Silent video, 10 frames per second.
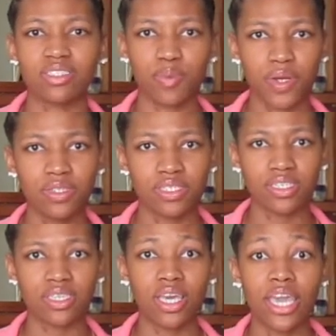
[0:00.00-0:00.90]
person.
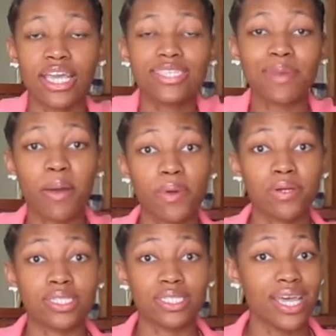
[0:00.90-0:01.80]
It's my
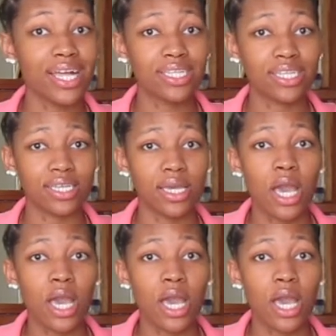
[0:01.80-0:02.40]
personality.